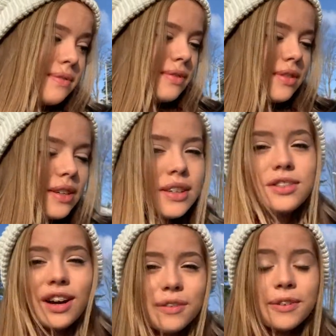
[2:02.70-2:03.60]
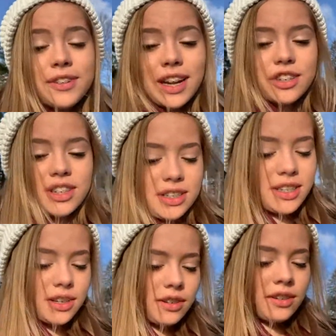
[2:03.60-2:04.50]
um, general session.
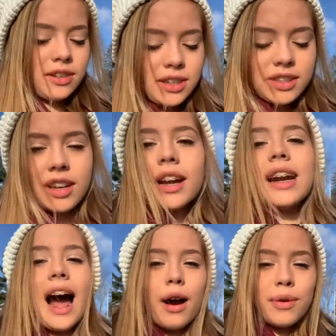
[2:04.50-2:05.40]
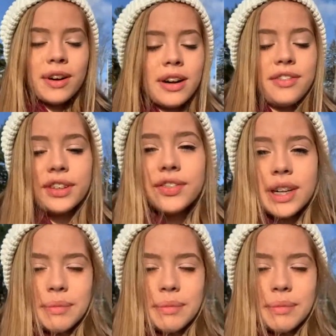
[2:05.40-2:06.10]
So it's like an hour and 15